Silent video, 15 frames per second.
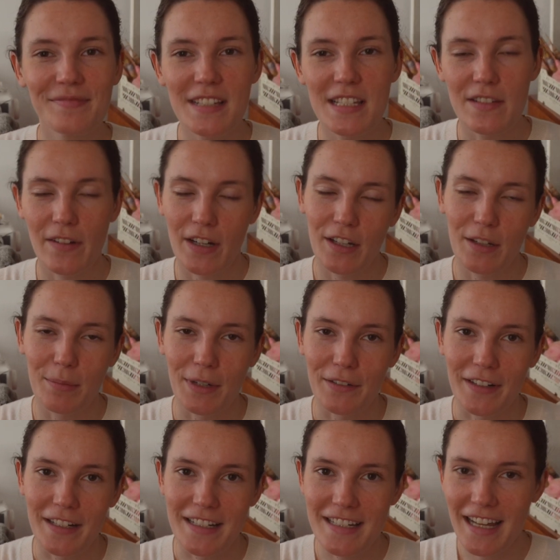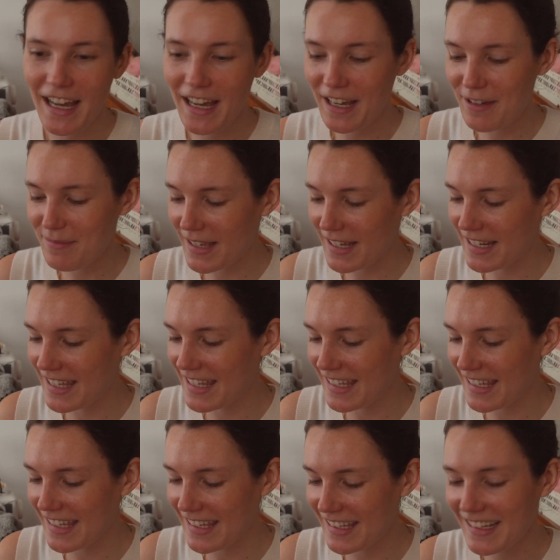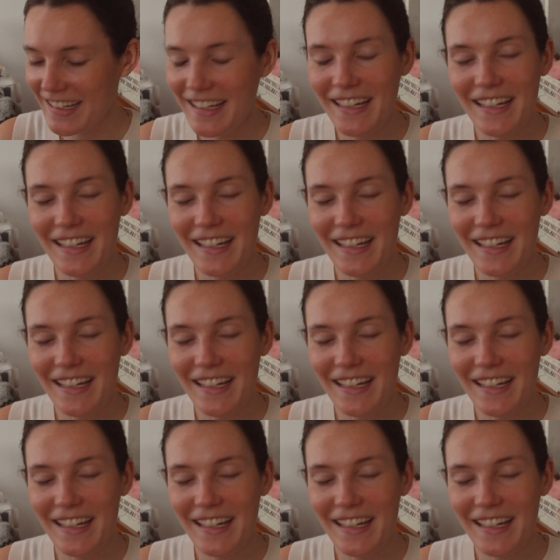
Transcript: he's a very good boyfriend. And he